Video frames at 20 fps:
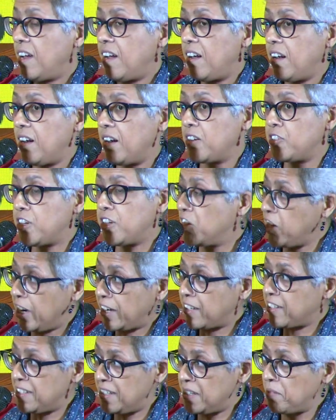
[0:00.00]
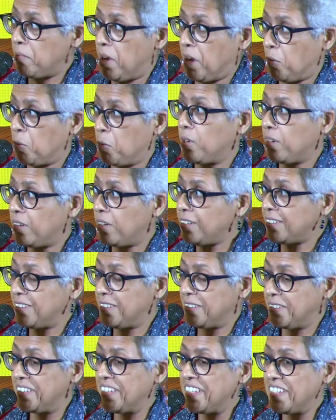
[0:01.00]
rejecting my work,
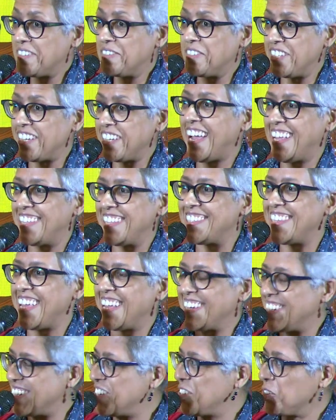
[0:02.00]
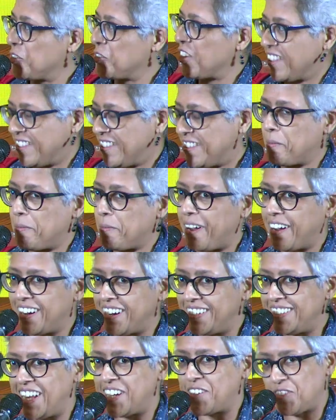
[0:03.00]
which I had sent to Chandrabhaga.
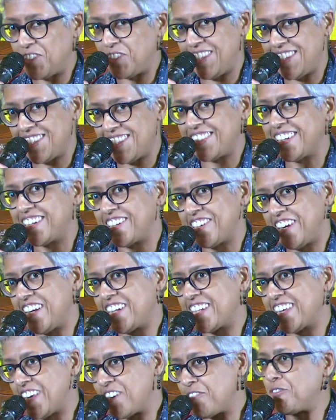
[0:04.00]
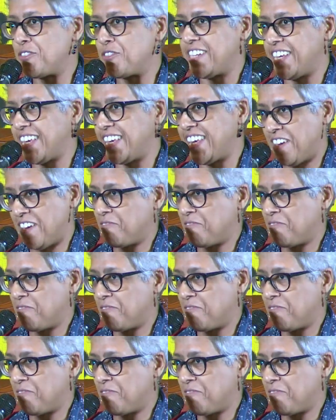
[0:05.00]
That was the great gift he gave